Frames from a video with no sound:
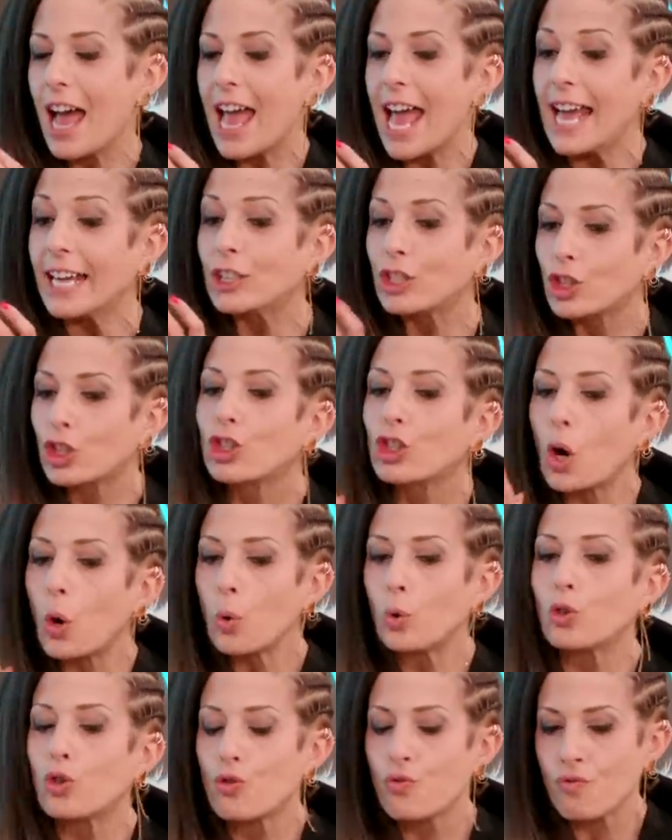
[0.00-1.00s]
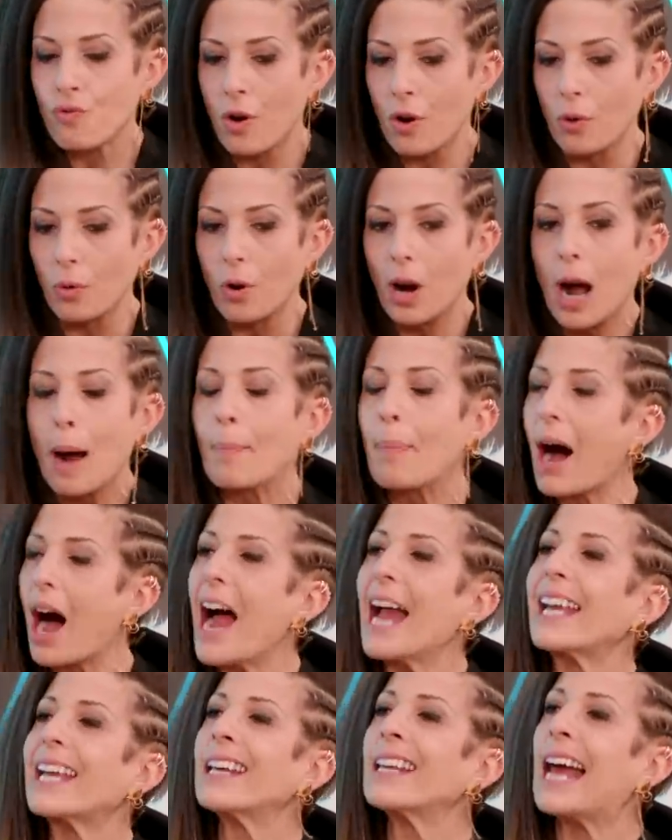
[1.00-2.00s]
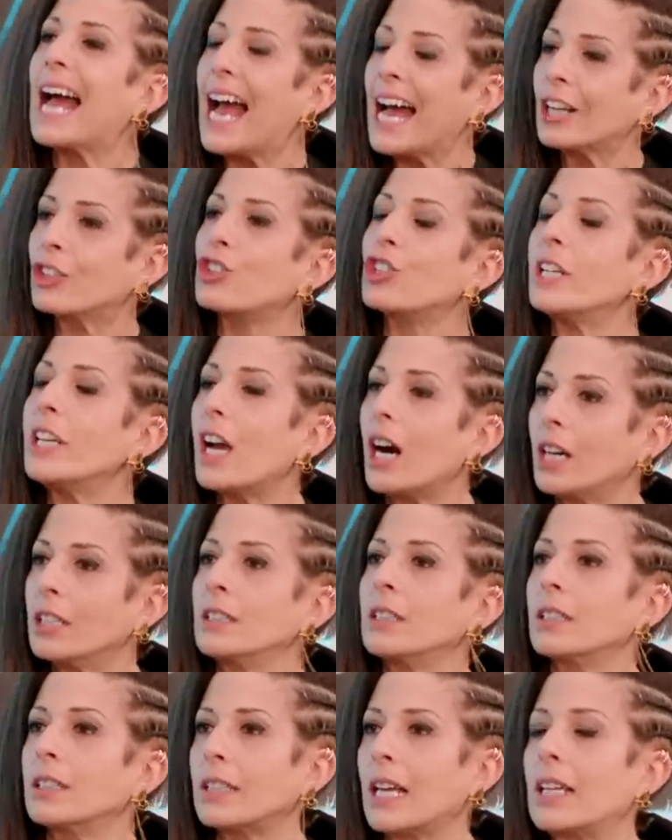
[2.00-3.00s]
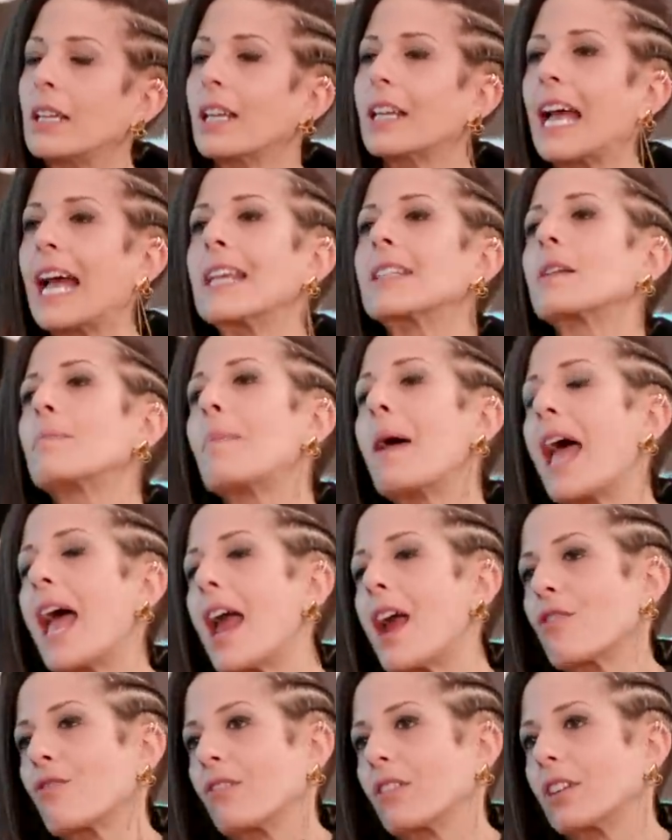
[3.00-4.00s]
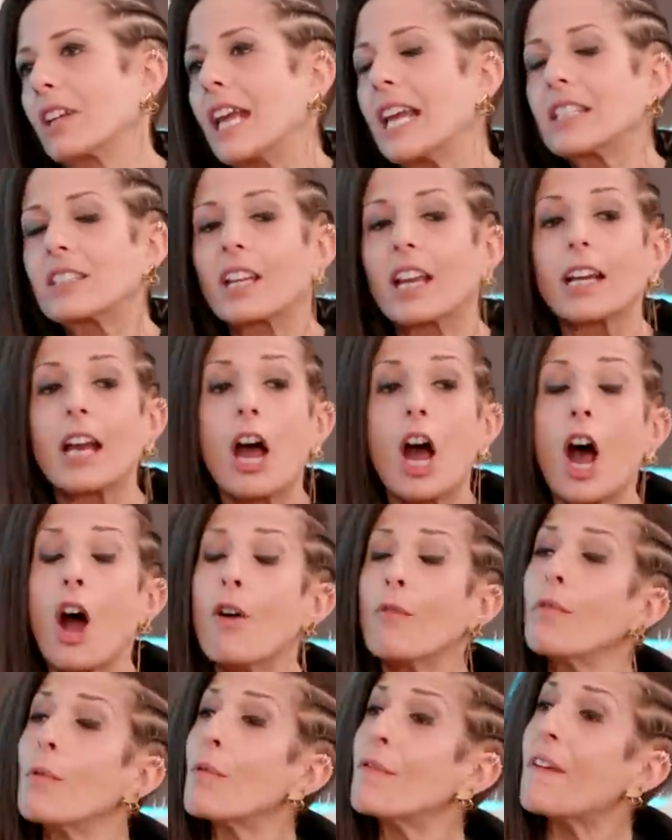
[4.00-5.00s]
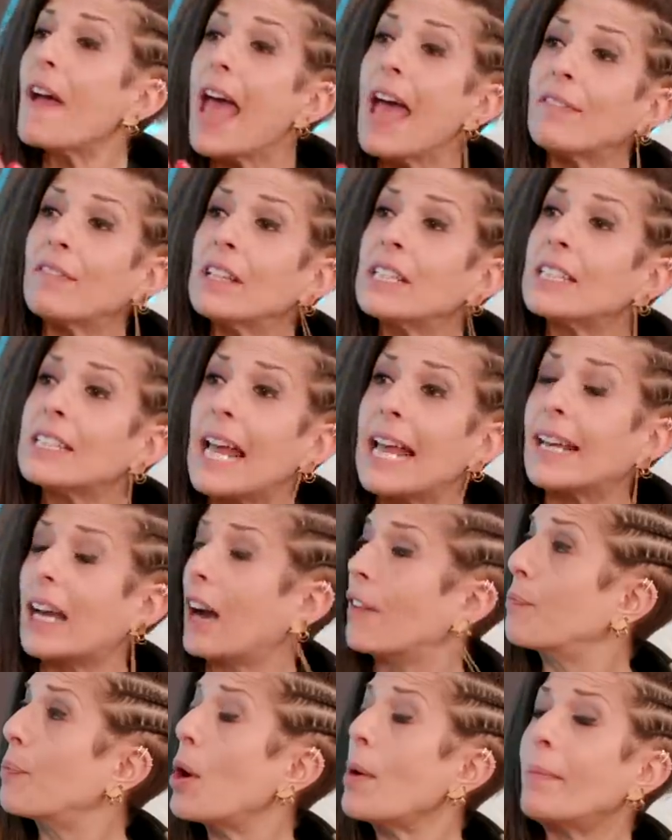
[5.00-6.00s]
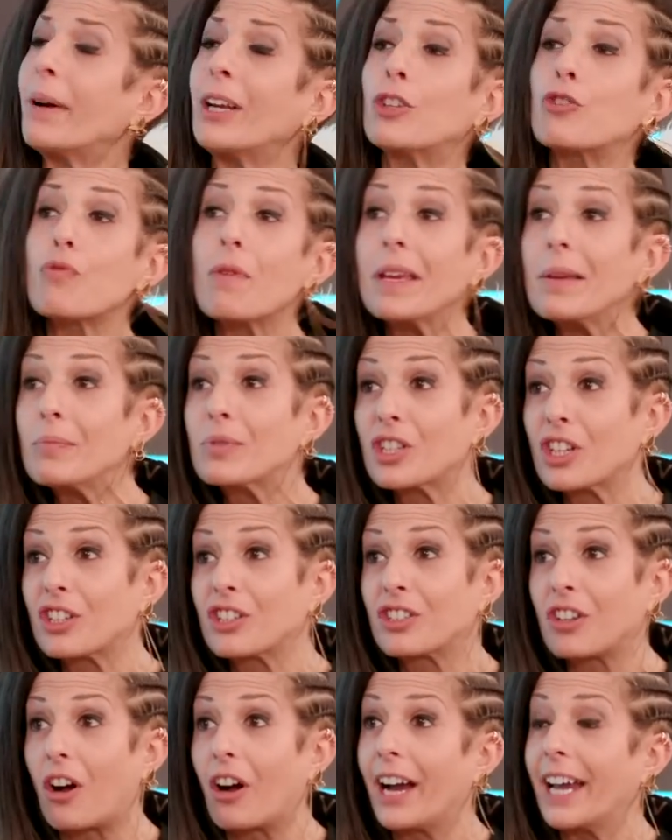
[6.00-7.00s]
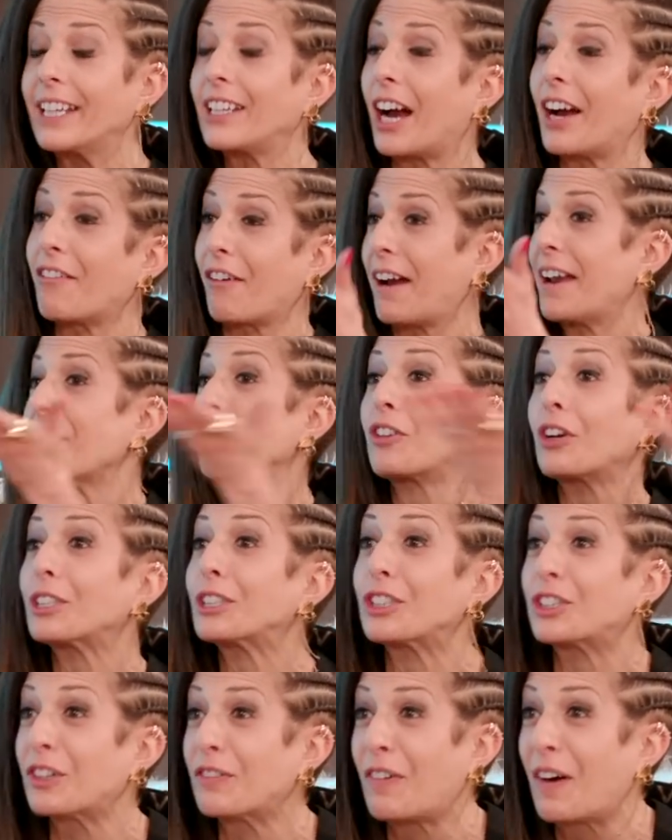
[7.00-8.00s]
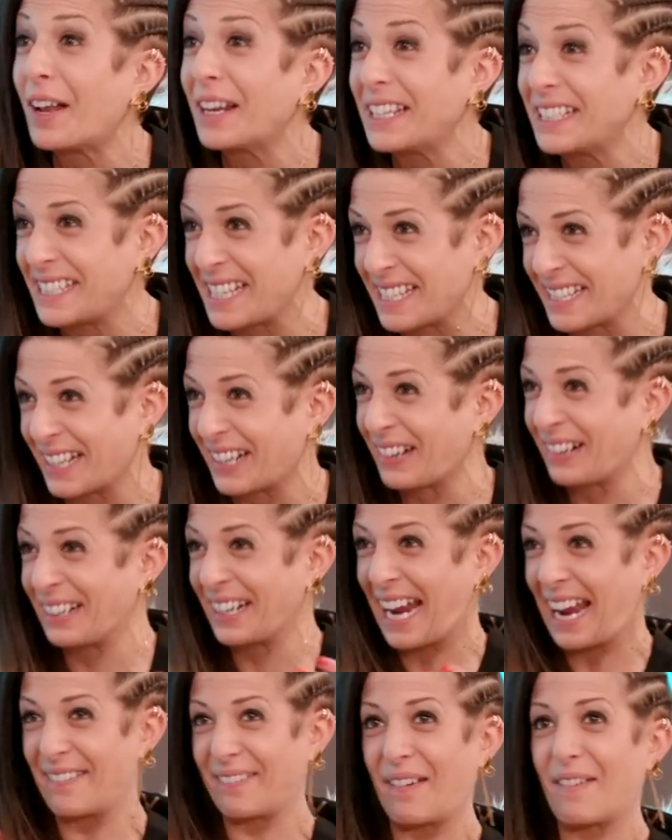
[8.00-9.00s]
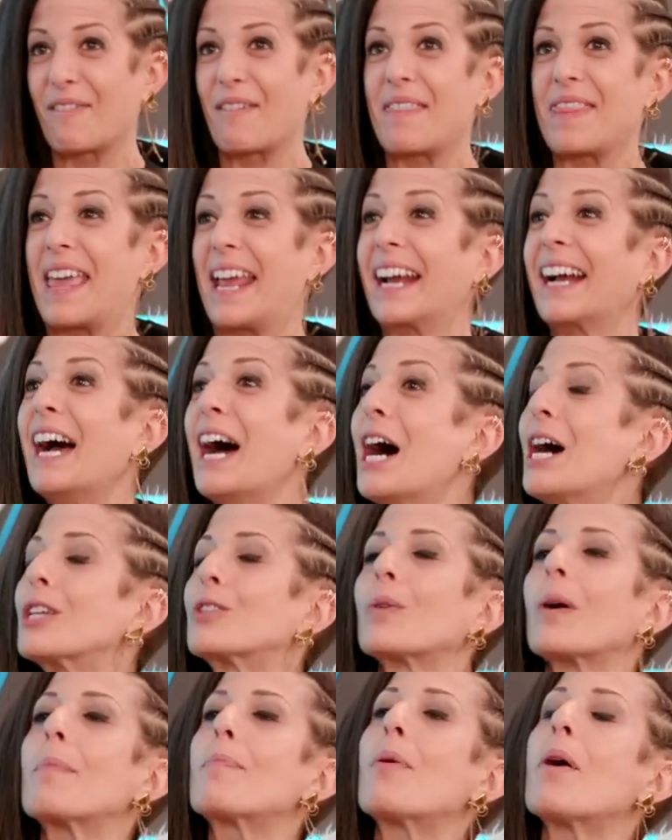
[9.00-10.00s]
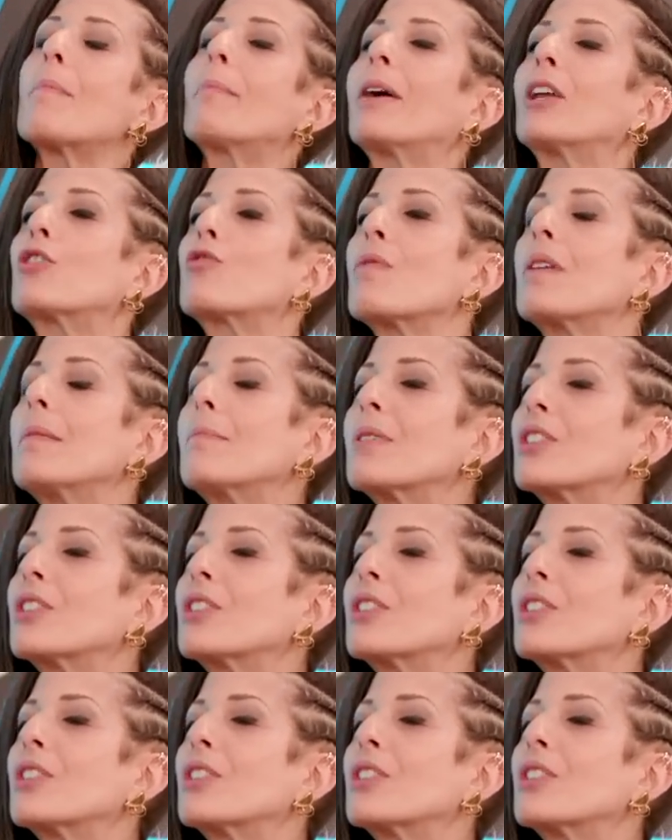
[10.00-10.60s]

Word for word: it's so true, but I can actually understand, like, as a parent, it's like, well, for heaven's sake, I've put my dreams yes. aside, right? Dr. Yes. Shefali says I can't have everything. So I put my dream